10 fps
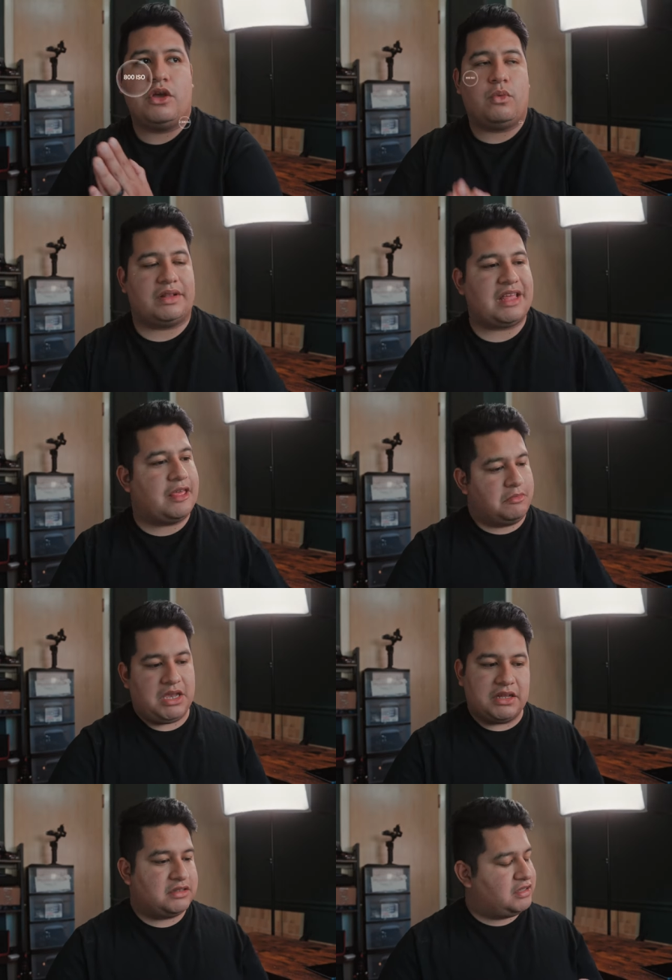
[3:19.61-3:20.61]
What that
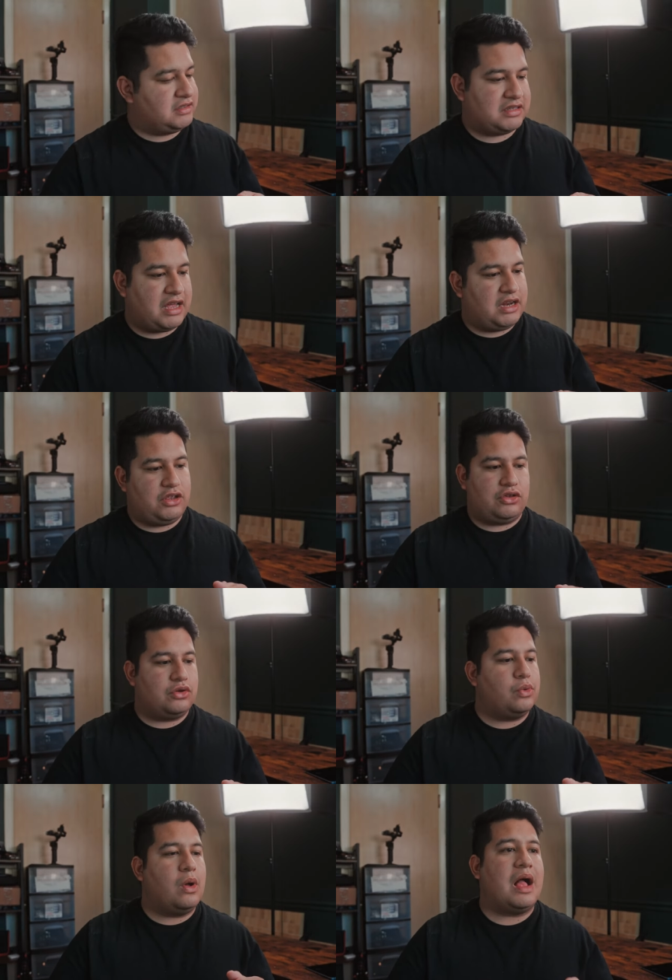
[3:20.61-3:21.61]
means is that
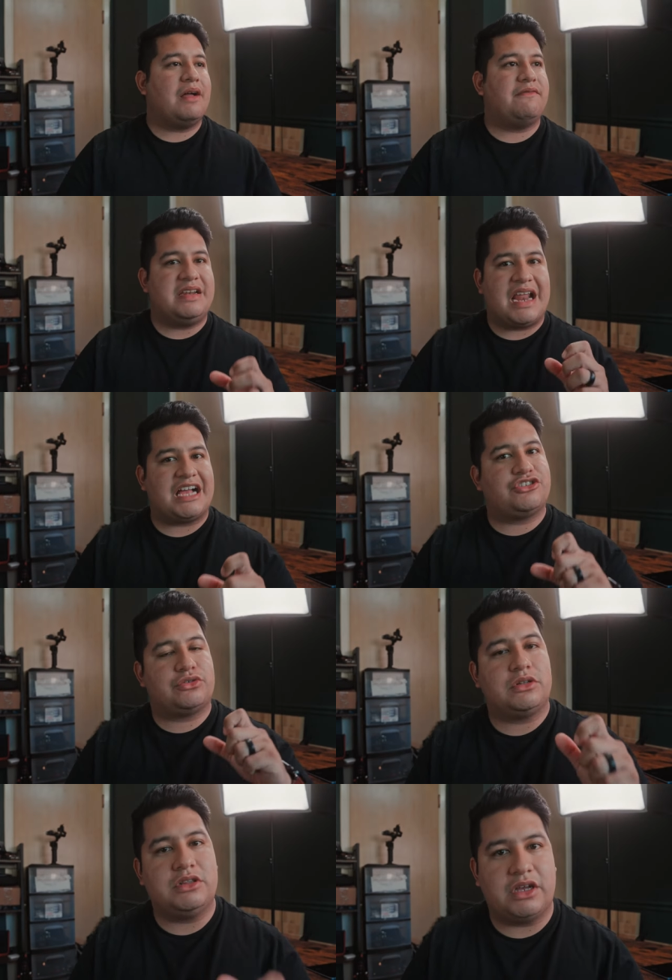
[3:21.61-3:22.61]
you have
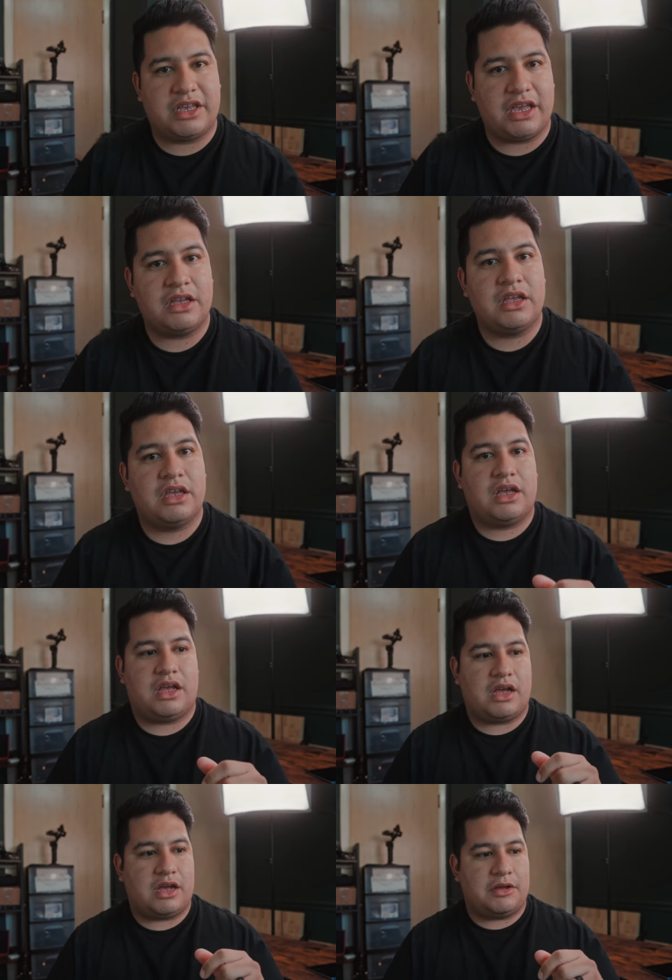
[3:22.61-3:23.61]
natural looking
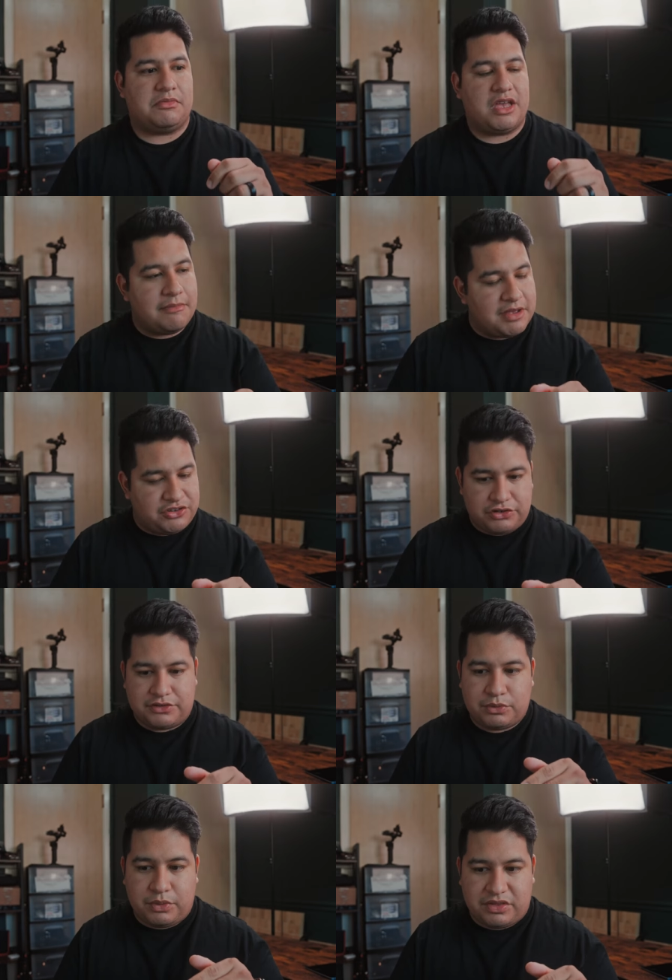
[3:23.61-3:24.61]
uh,
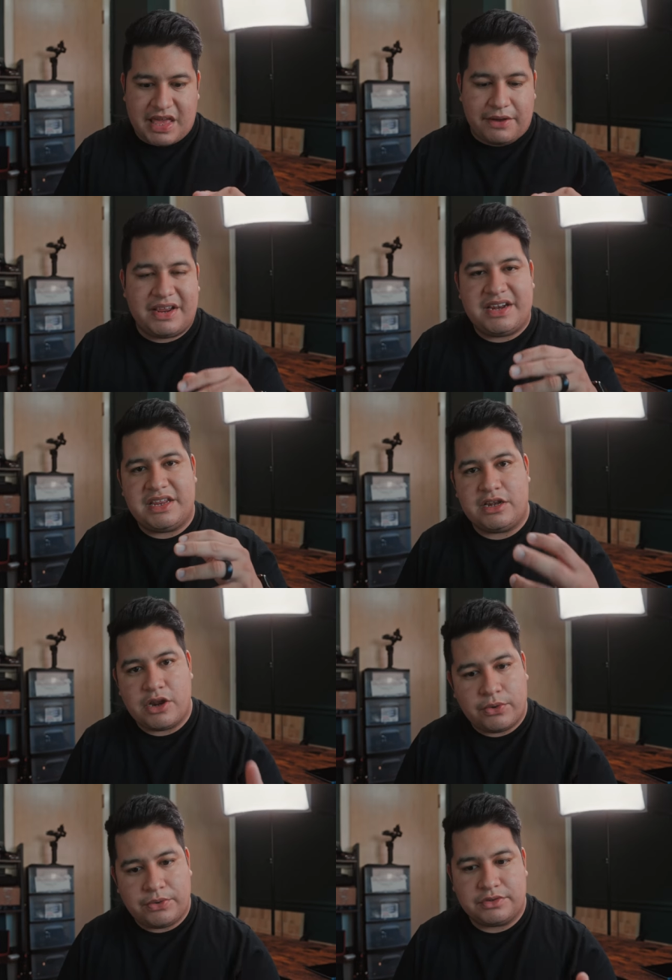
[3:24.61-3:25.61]
images without any
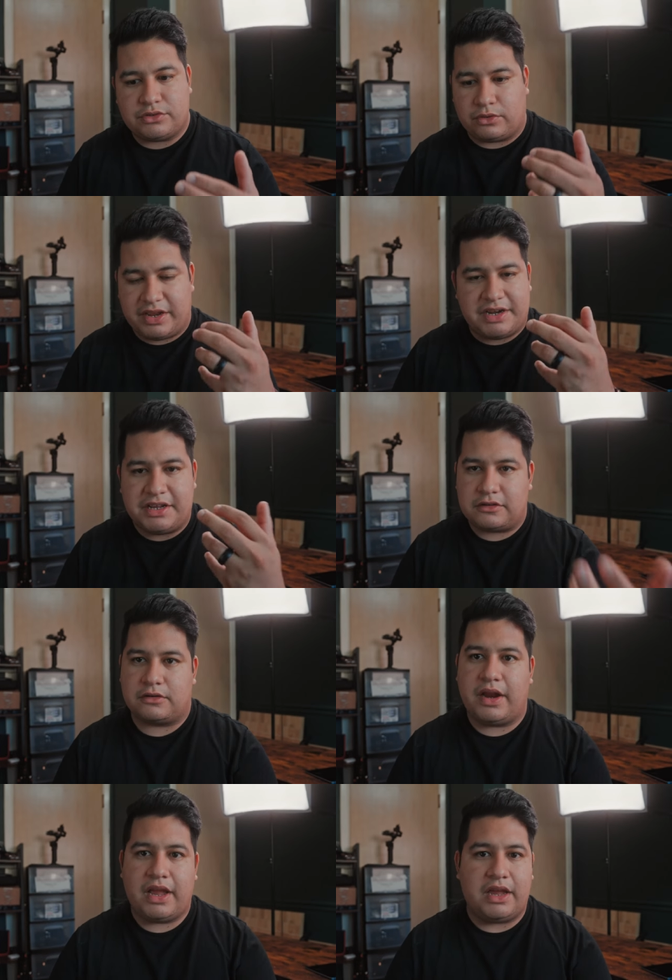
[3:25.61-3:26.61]
noise or any
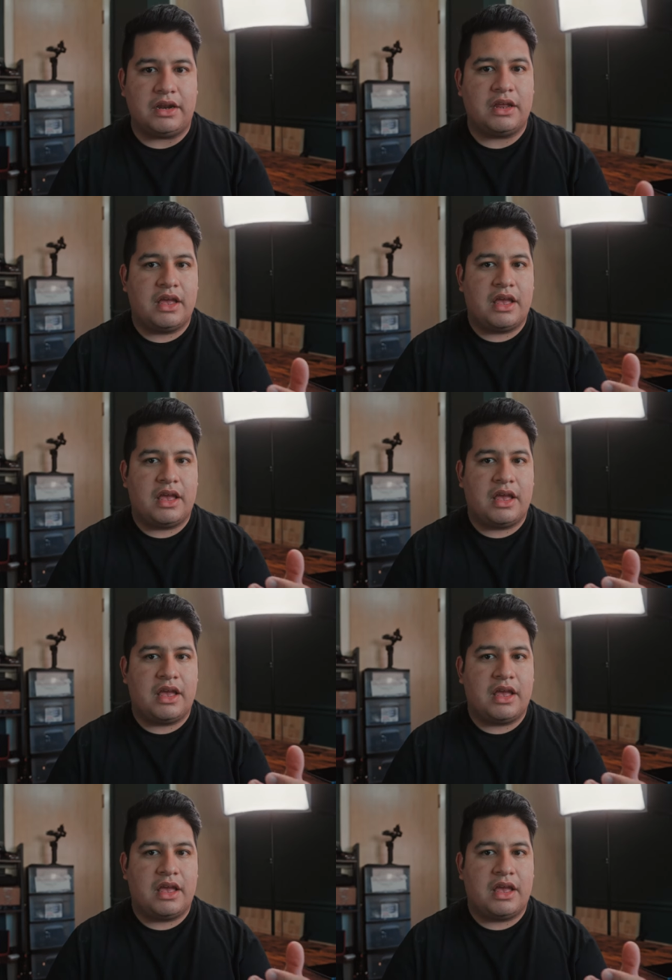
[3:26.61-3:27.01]
grain